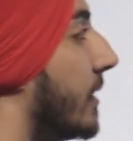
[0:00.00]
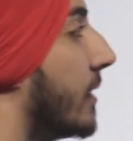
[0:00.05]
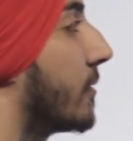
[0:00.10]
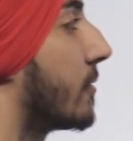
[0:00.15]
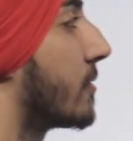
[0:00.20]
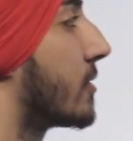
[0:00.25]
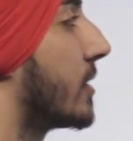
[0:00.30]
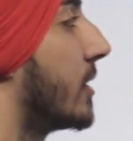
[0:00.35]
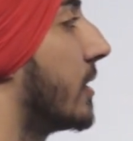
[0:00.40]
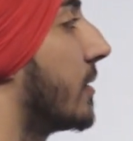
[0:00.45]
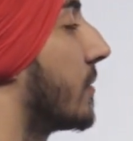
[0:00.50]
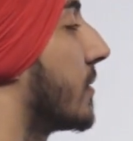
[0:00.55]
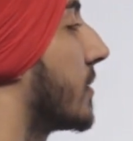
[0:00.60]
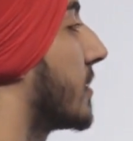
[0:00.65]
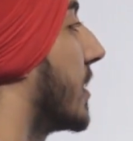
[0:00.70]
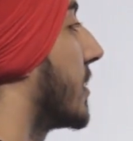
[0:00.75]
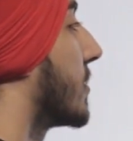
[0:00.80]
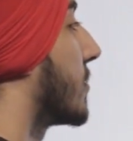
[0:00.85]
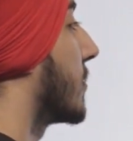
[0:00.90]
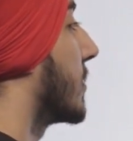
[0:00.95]
the question it
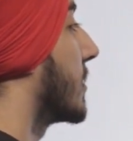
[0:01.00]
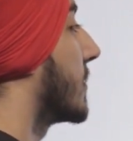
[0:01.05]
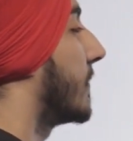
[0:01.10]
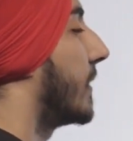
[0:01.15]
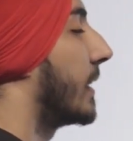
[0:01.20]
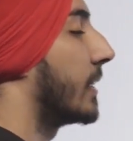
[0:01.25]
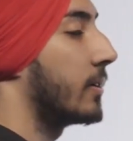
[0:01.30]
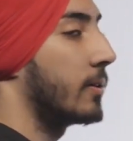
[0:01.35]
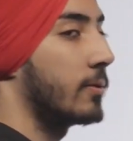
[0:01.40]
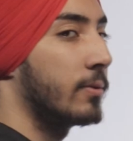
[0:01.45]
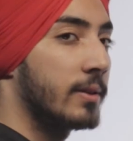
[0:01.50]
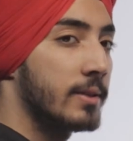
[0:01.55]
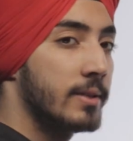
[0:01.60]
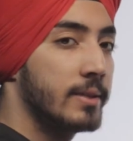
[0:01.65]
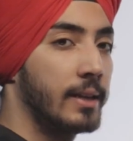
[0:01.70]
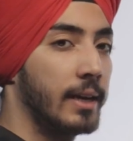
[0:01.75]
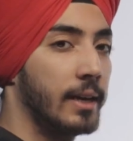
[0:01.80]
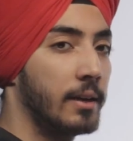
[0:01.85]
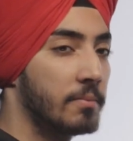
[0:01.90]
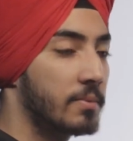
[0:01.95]
was asked to us find out his
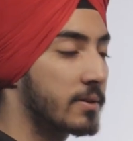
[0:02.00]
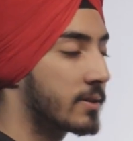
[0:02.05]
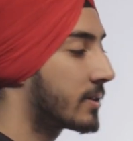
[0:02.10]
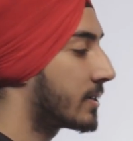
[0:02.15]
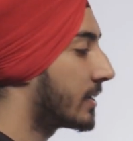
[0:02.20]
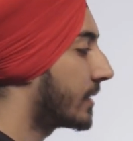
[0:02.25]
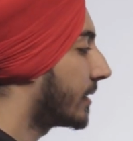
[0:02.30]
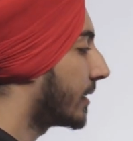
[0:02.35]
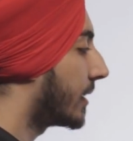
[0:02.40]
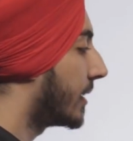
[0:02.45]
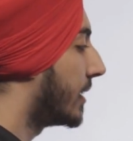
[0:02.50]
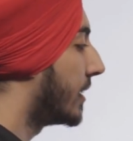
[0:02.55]
gain percent.